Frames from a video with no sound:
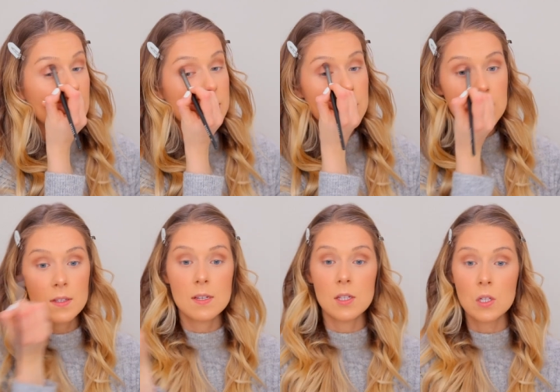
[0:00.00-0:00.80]
As you can
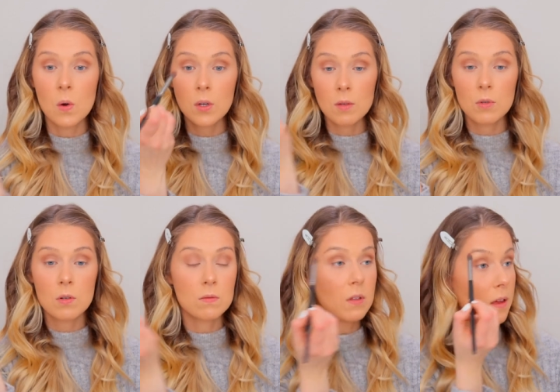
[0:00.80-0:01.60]
see, it's going on
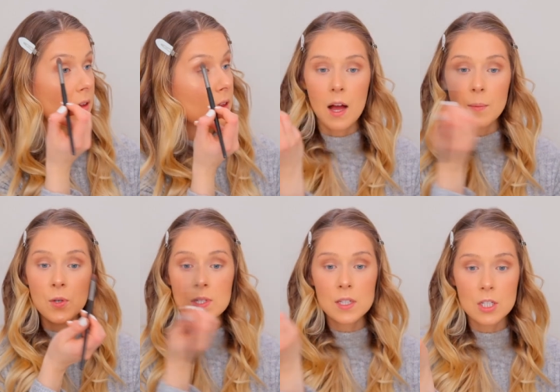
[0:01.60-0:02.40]
beautifully. I'm
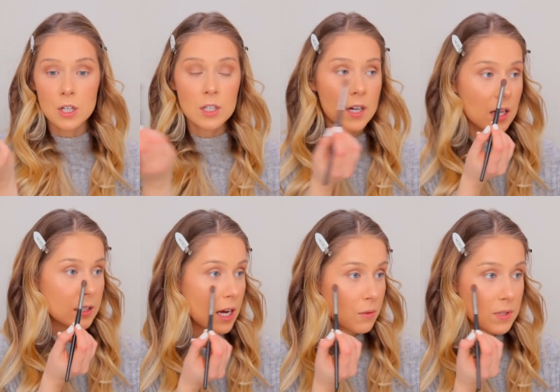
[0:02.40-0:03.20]
using a darker
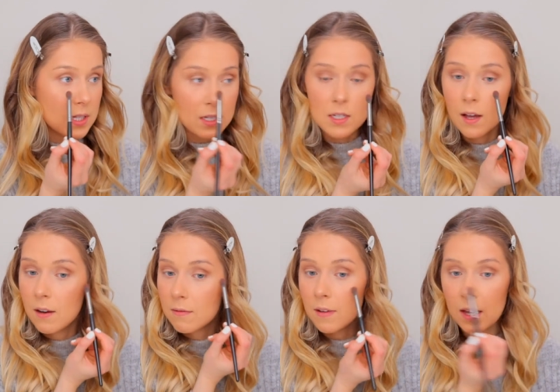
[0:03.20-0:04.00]
color. I don't see a ton
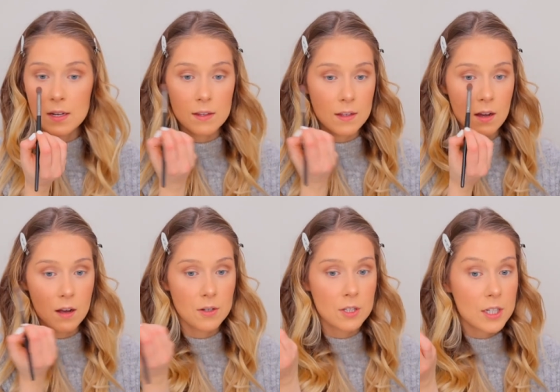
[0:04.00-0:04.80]
of anything
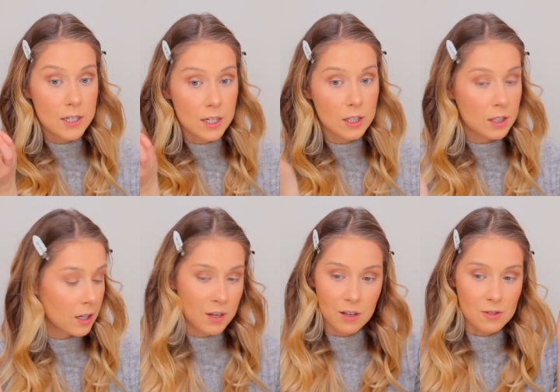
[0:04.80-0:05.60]
under here.
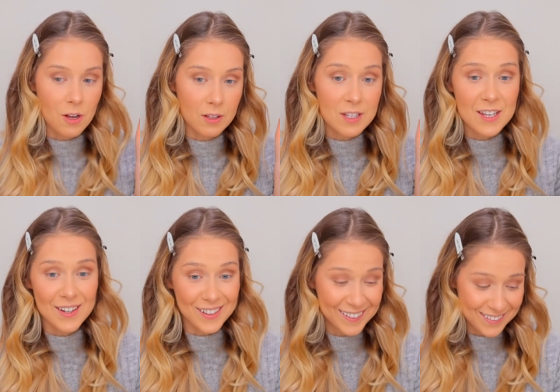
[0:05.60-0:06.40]
It's all in
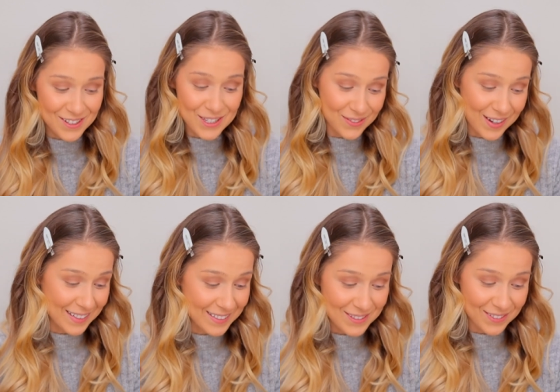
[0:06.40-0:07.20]
here, which is
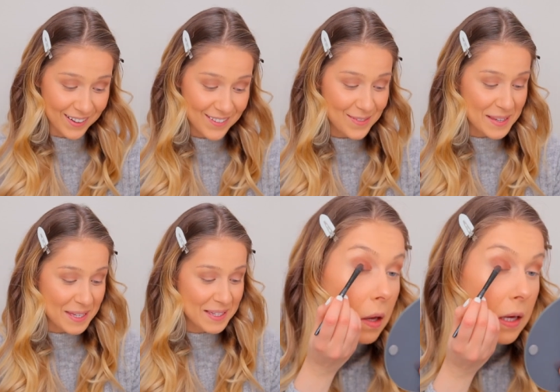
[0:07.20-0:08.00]
fine, fine with
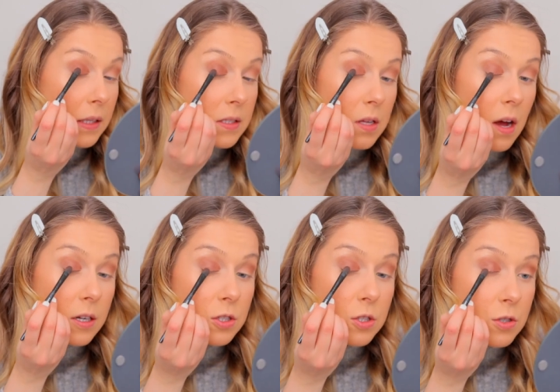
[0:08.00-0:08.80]
me. It's not
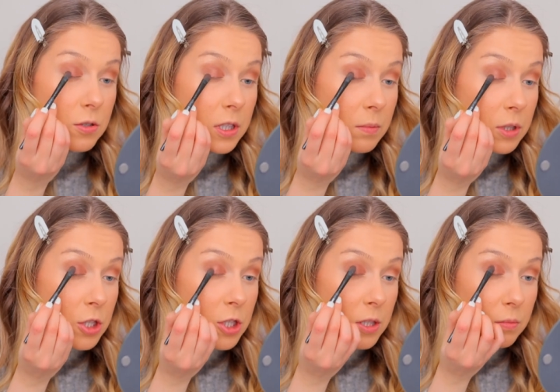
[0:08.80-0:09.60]
extremely
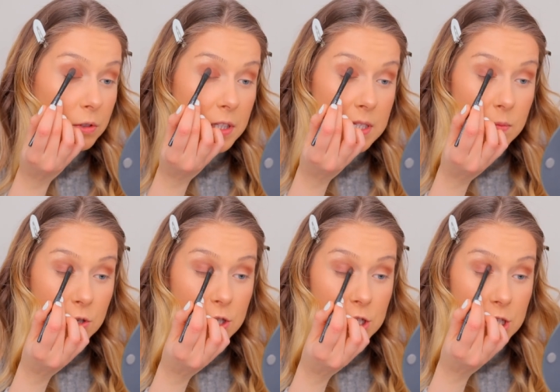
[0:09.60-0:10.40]
shimmery, it's
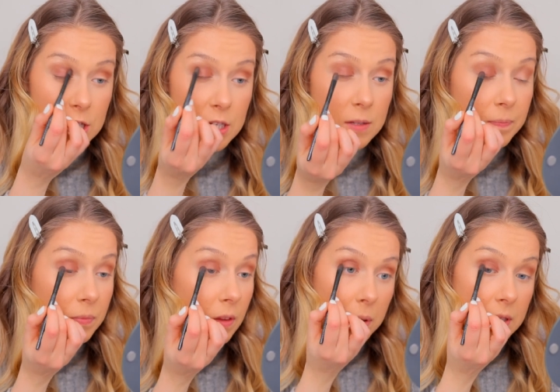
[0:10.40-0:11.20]
more sheeny,
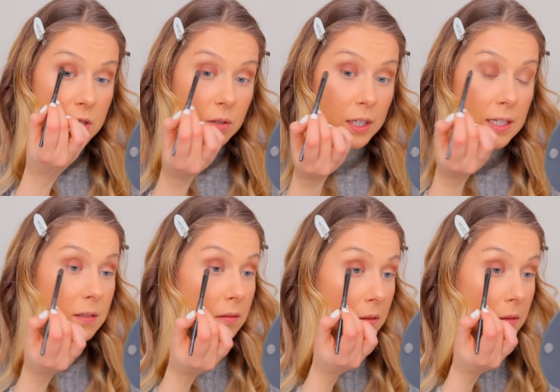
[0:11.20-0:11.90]
but it's great.